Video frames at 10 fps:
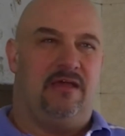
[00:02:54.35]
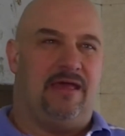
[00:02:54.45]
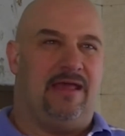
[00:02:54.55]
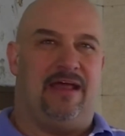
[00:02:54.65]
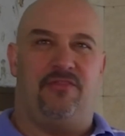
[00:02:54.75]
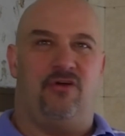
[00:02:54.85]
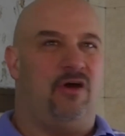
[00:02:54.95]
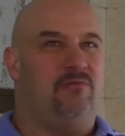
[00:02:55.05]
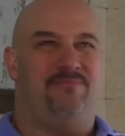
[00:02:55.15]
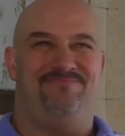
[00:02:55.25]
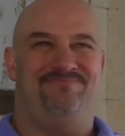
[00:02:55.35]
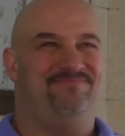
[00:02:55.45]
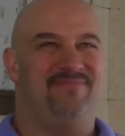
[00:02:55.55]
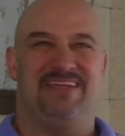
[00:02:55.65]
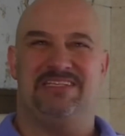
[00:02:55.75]
And I thought,
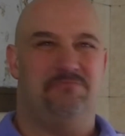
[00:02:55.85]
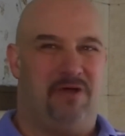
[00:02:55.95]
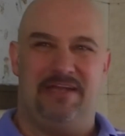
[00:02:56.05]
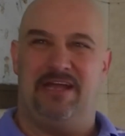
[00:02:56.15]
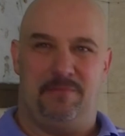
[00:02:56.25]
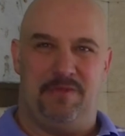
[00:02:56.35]
this might not